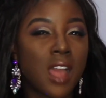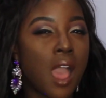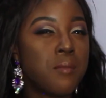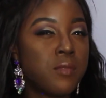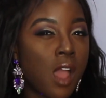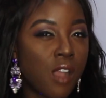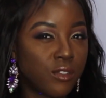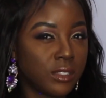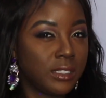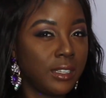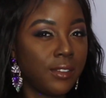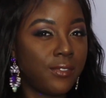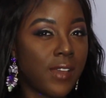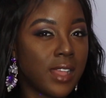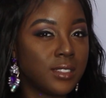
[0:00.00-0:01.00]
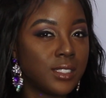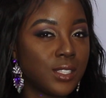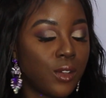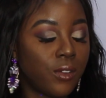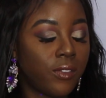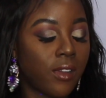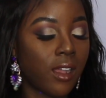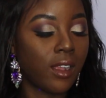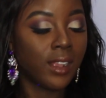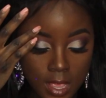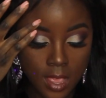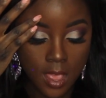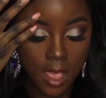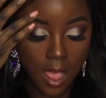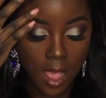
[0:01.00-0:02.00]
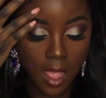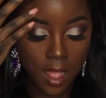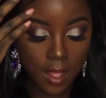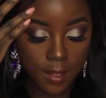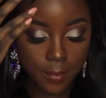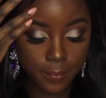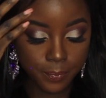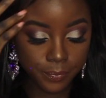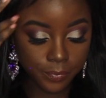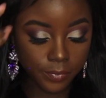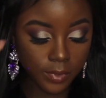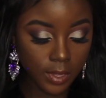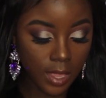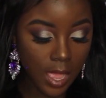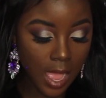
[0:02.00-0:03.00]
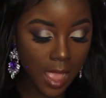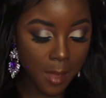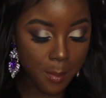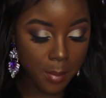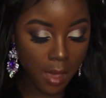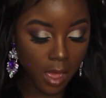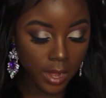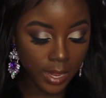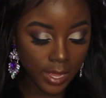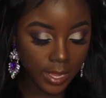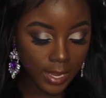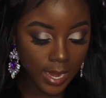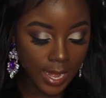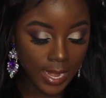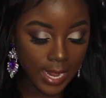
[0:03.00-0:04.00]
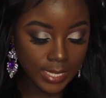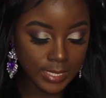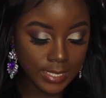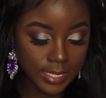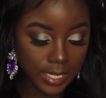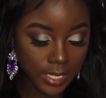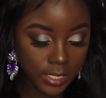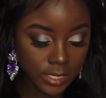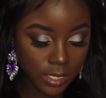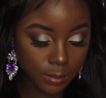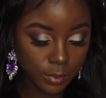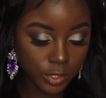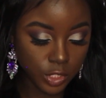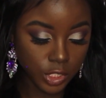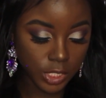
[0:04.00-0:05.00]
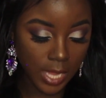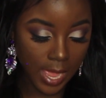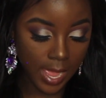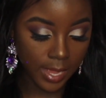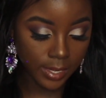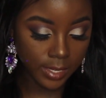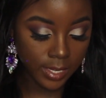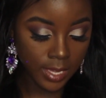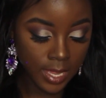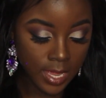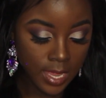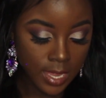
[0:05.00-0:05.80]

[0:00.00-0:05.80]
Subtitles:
I'm not really a fan so far. I bought it and I did double check.